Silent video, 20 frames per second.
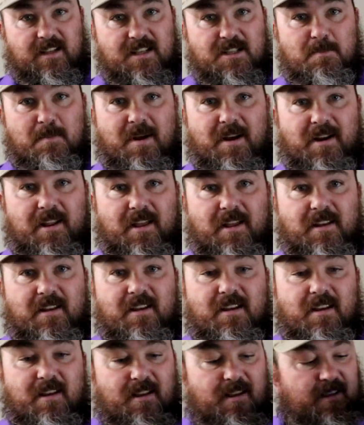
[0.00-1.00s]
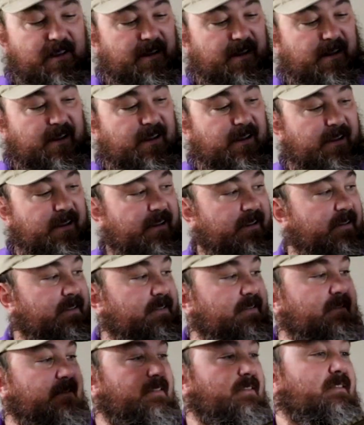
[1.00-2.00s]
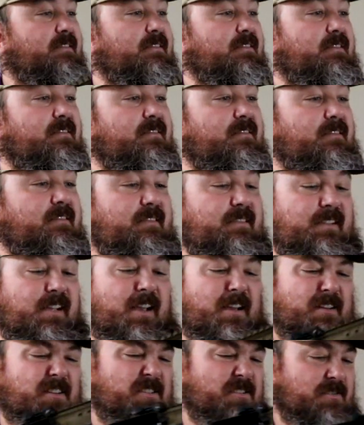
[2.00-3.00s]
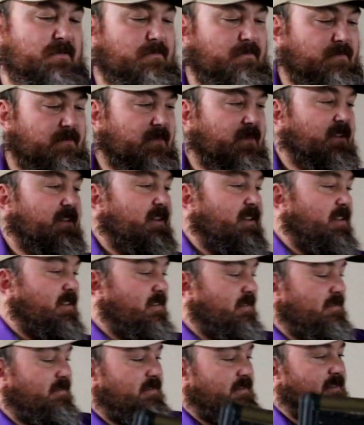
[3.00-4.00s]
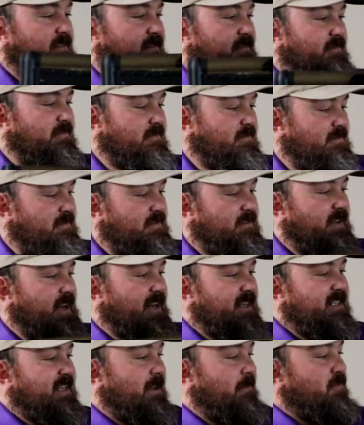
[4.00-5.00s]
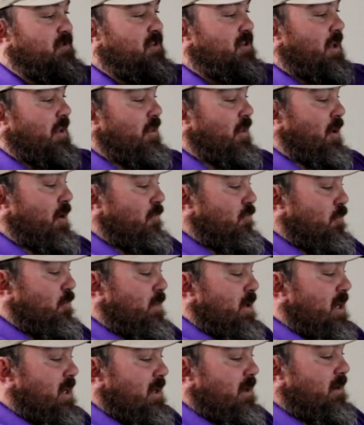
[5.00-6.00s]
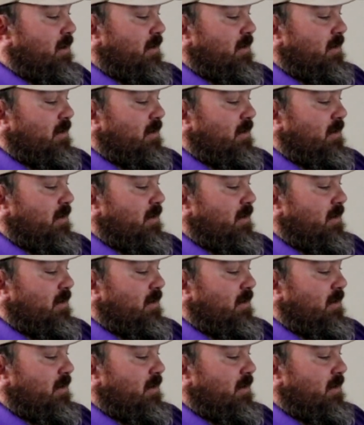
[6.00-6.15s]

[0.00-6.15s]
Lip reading: That's about it. Yeah, it's not as heavy as I thought it would be.